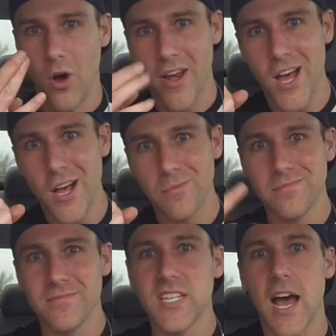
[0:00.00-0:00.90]
What up?
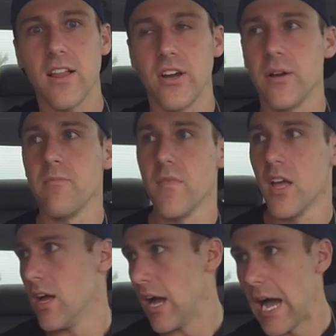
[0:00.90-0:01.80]
Tyler here.
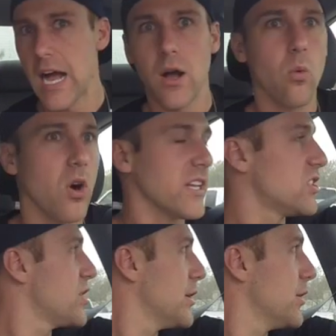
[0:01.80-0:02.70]
I
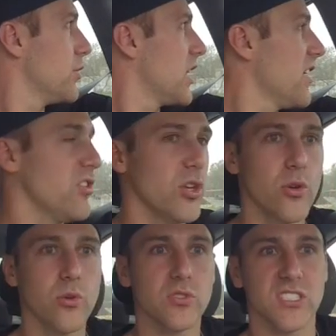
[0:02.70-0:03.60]
wanted to give
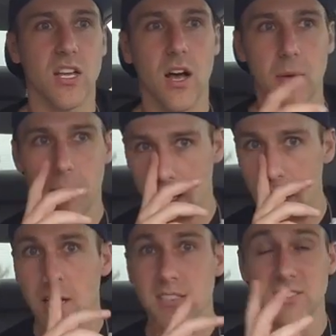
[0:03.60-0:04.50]
you some
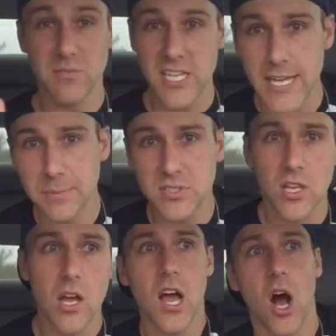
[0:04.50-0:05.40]

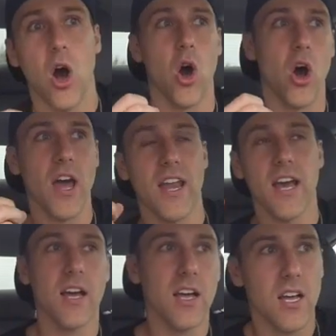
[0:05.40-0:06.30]
tips on
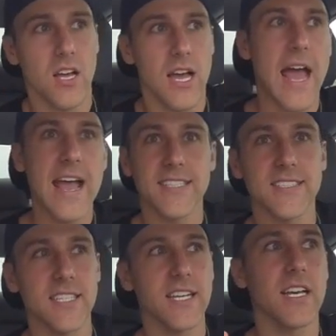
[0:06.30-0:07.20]

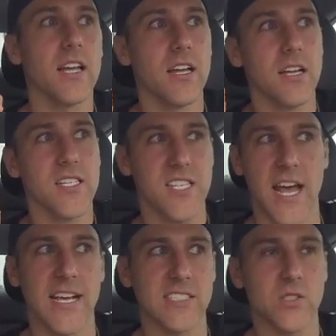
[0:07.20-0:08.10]
acing
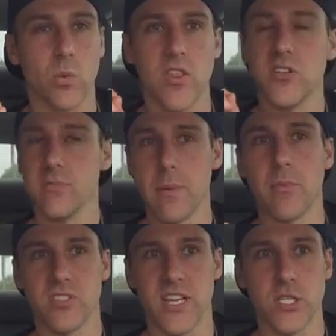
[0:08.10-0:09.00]
tests where there's
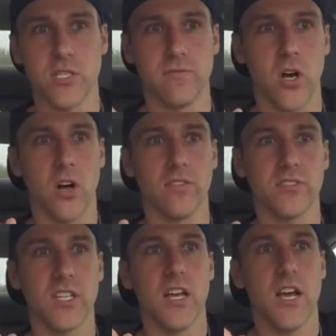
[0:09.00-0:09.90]
memorization involved.
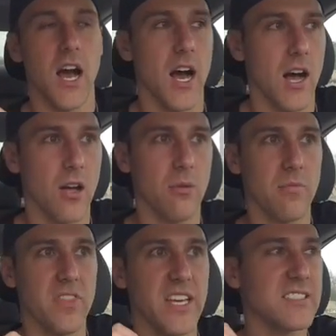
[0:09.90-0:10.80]

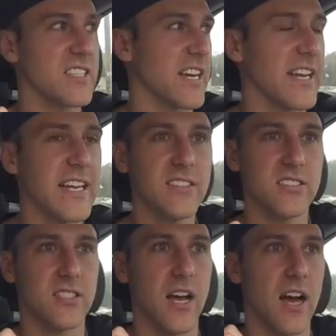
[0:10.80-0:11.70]
These
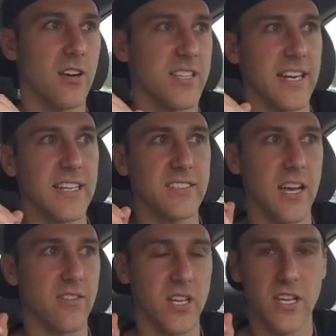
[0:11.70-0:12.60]
techniques are techniques
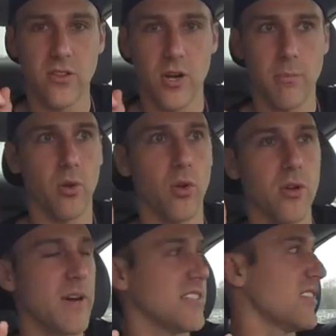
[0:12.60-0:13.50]
I've either
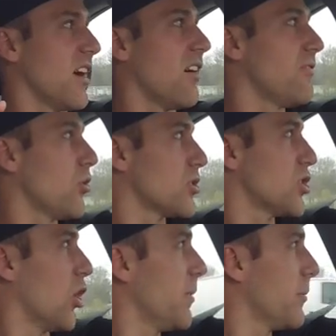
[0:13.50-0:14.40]
employed myself or
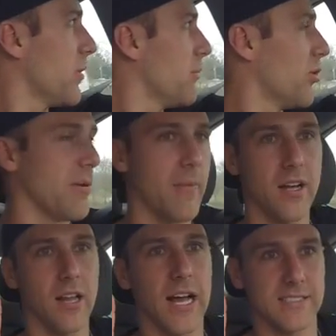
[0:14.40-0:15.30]
told people to employ in my
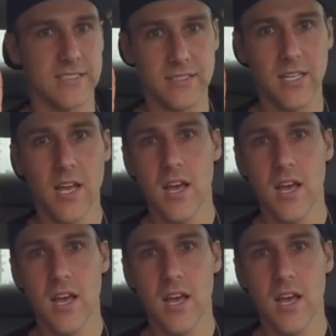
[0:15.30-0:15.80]
classes.